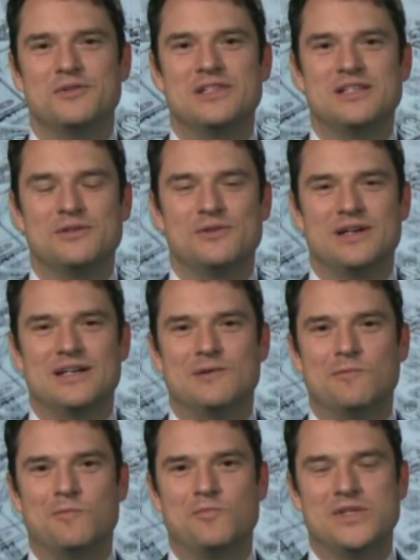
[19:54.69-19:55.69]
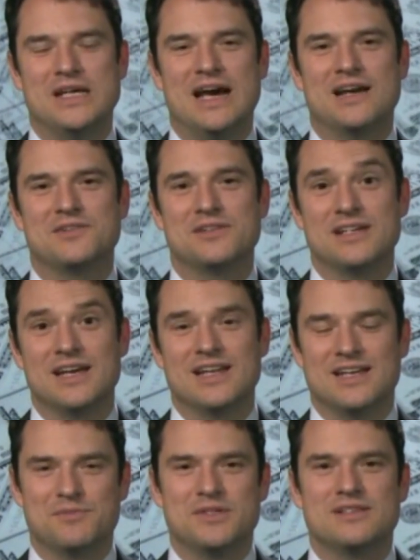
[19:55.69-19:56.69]
to actually
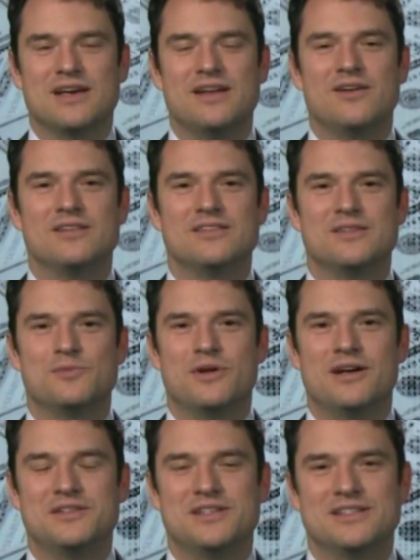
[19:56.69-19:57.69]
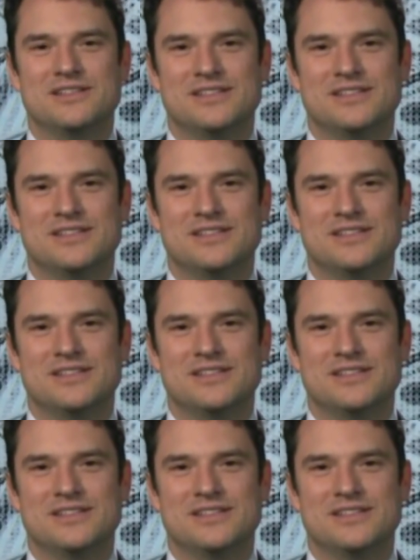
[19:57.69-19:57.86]
getting him to sign on to the project.